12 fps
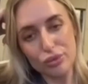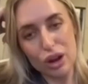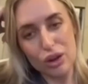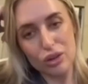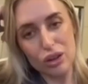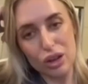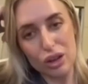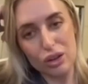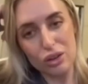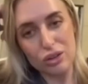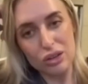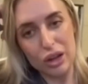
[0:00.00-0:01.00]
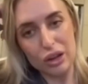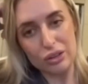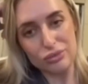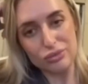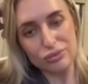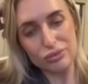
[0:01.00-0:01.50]
Currently, I don't date.
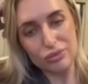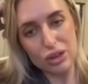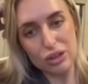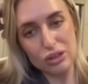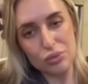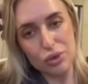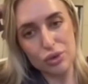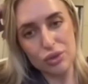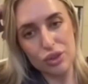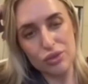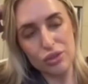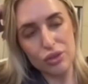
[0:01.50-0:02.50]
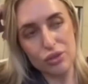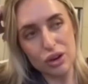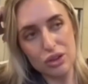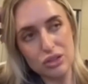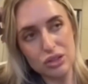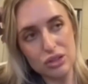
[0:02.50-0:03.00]
And it's purely for the
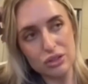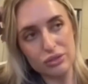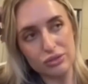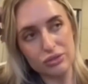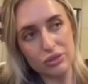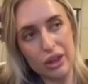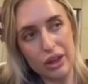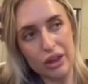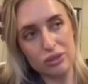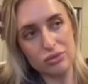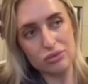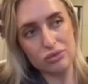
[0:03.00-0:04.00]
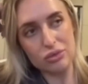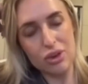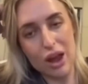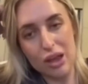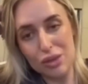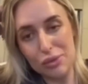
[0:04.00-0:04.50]
reason that
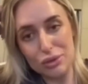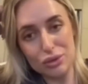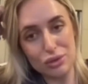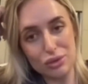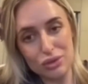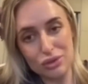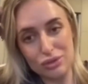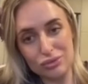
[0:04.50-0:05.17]
I am exhausted.